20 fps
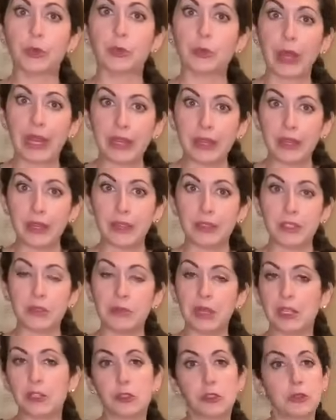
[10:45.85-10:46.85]
retina to
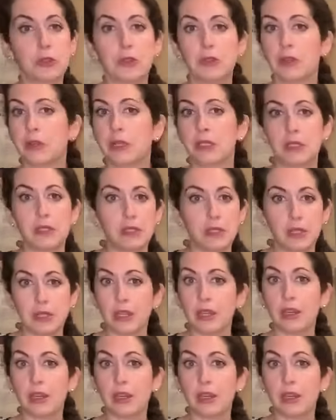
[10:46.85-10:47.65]
make sure that there isn't any